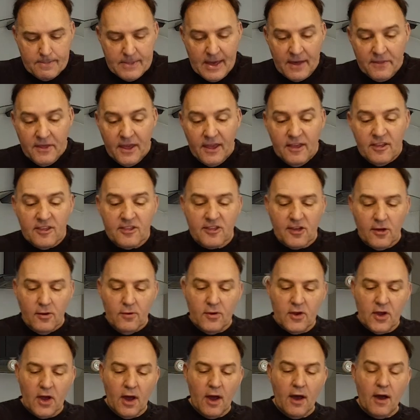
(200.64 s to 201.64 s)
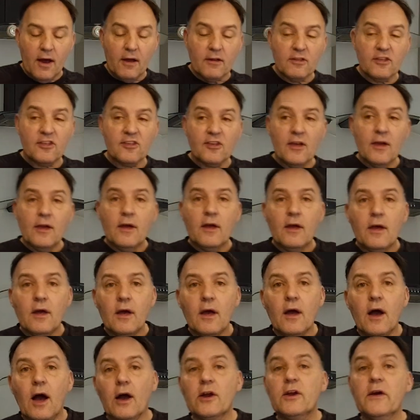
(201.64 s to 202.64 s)
Now these 2 cards
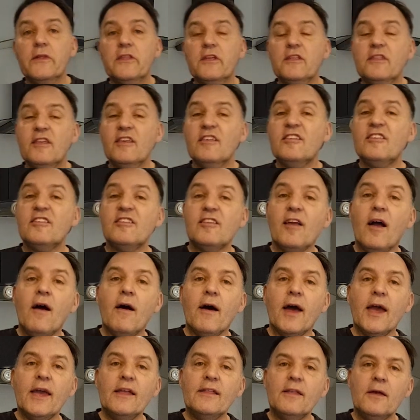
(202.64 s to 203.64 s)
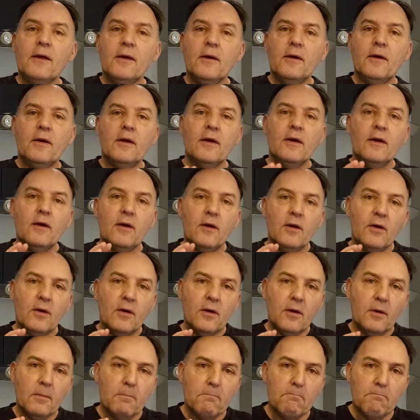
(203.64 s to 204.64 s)
are going to decide
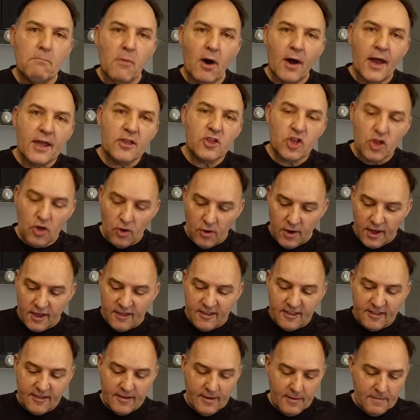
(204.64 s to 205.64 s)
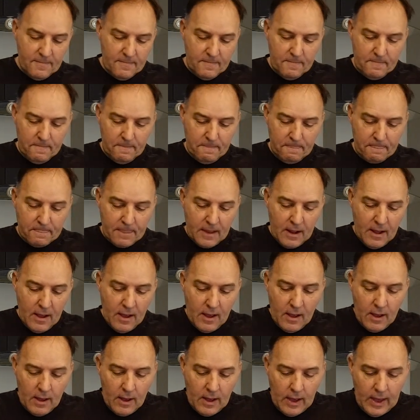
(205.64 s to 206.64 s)
my choice.
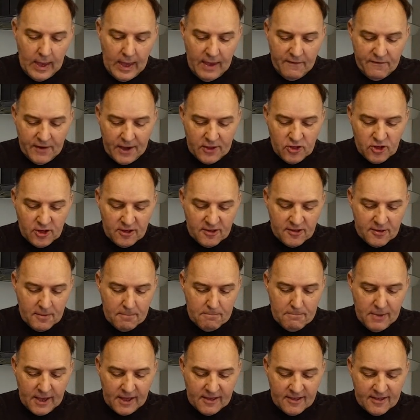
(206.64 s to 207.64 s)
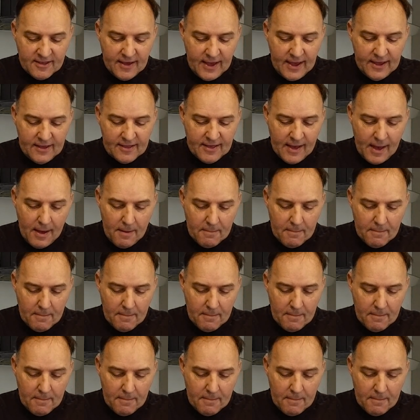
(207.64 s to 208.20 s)
If I just mix these